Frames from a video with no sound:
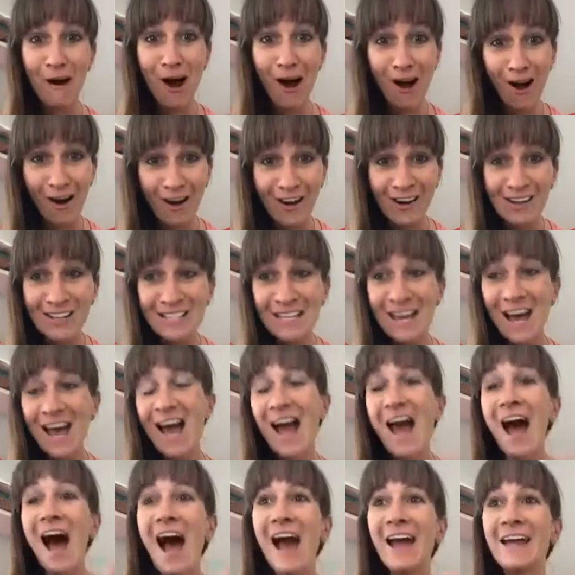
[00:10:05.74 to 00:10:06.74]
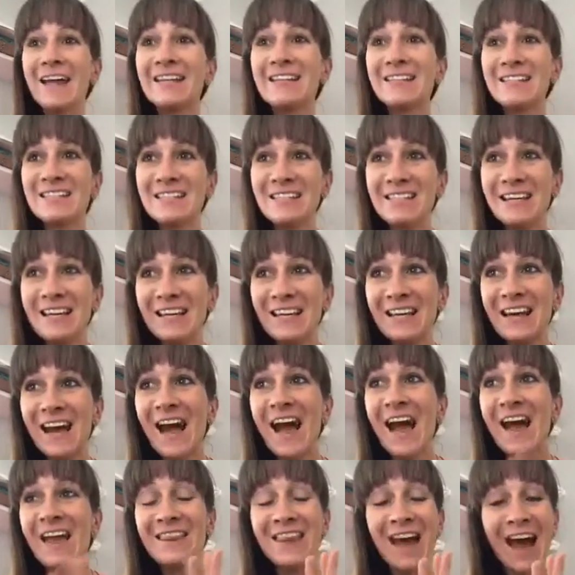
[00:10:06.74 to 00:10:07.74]
heart, I can see
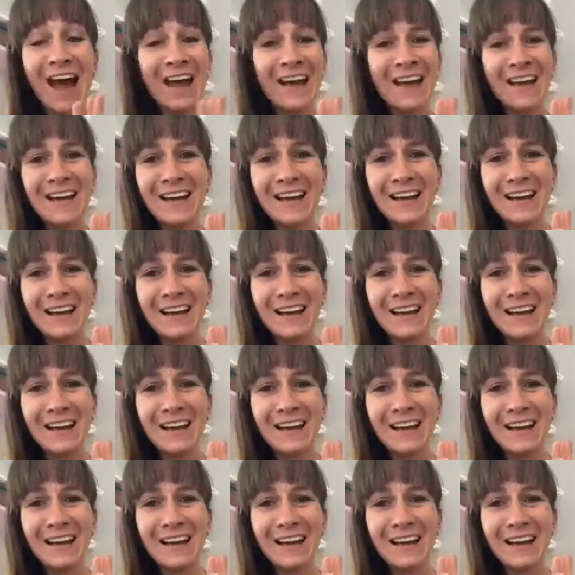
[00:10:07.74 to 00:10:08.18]
that